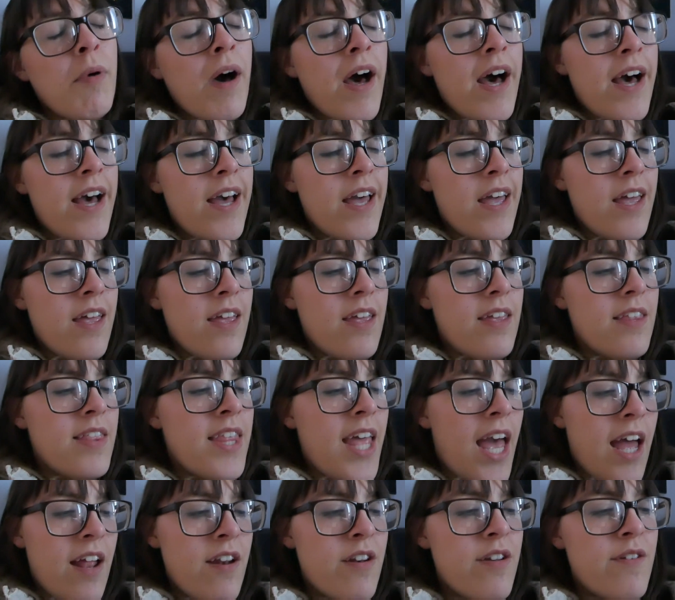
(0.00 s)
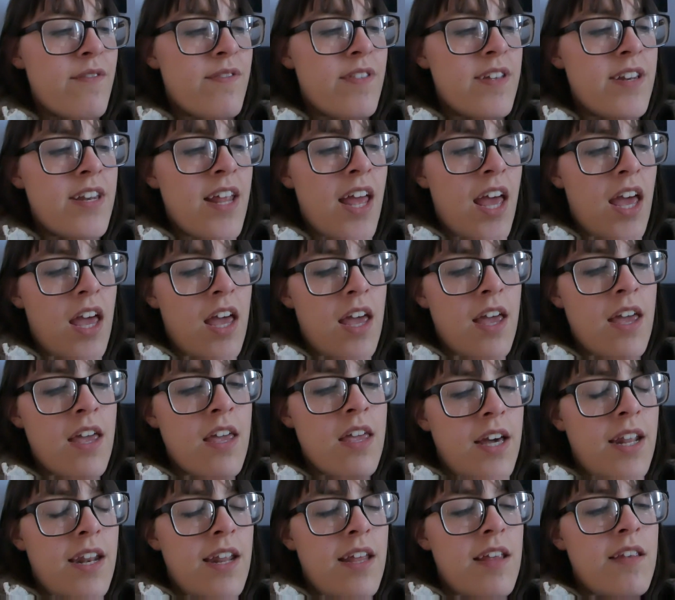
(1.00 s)
by the end of the day.
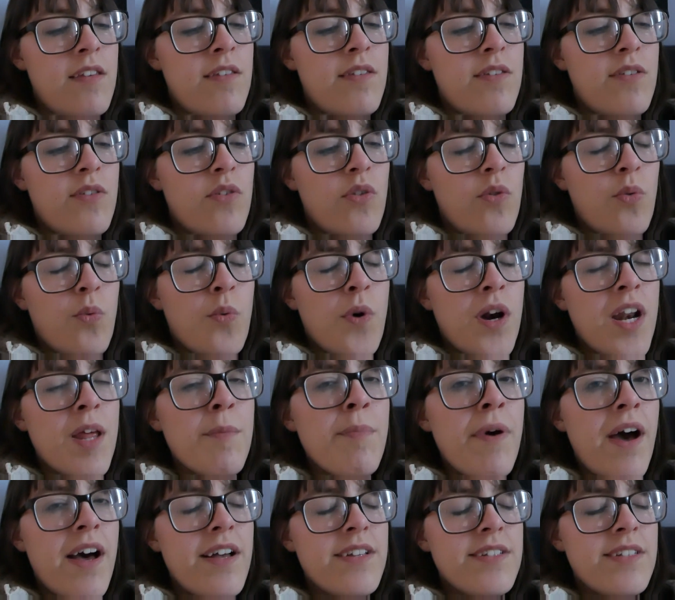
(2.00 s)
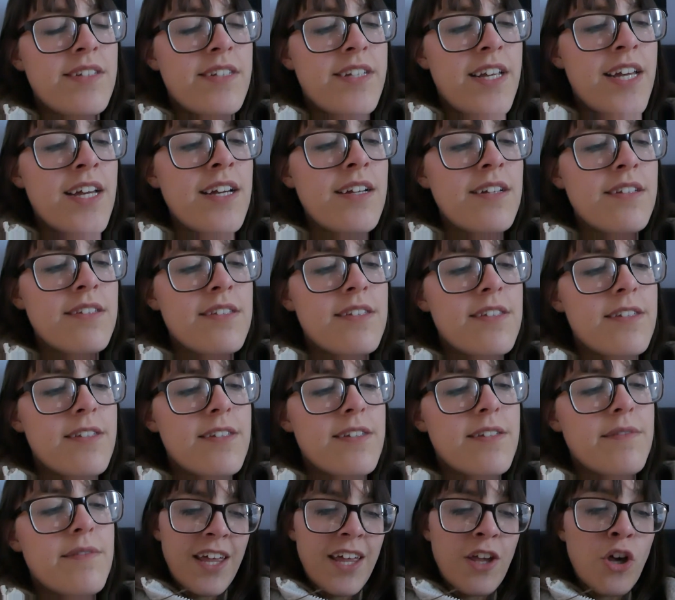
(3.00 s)
It is 20 past
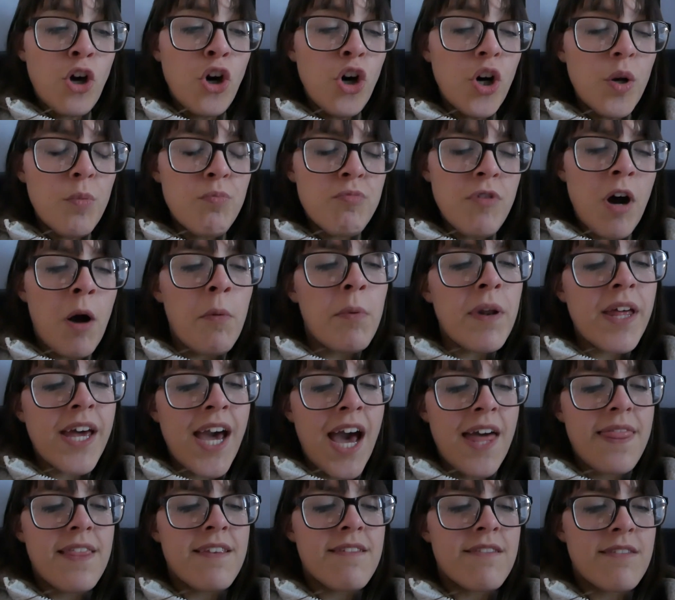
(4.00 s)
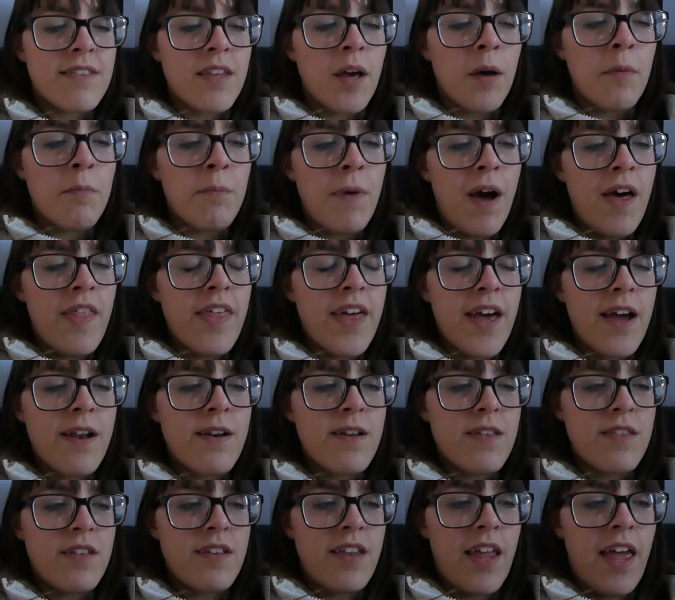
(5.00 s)
6. could probably get this done by the
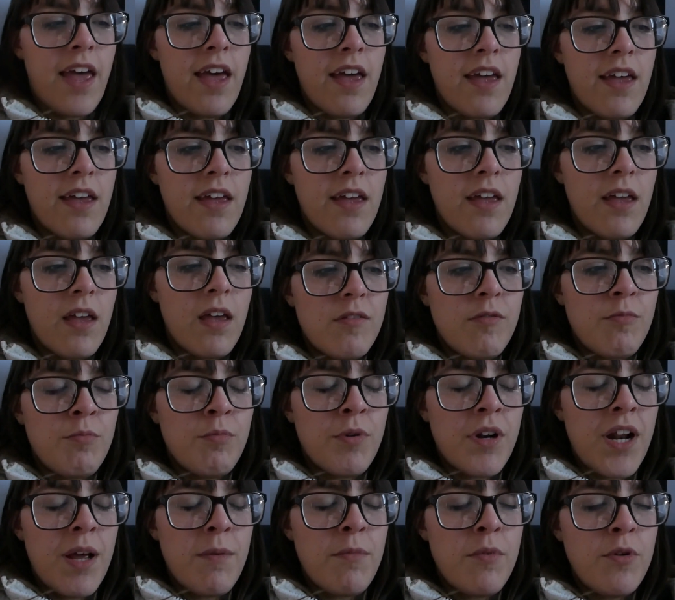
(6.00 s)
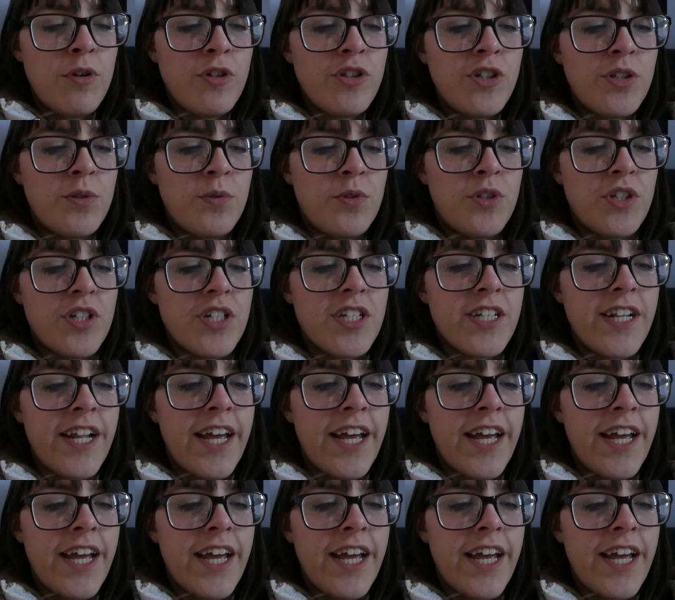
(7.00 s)
end of the day, but I'm also just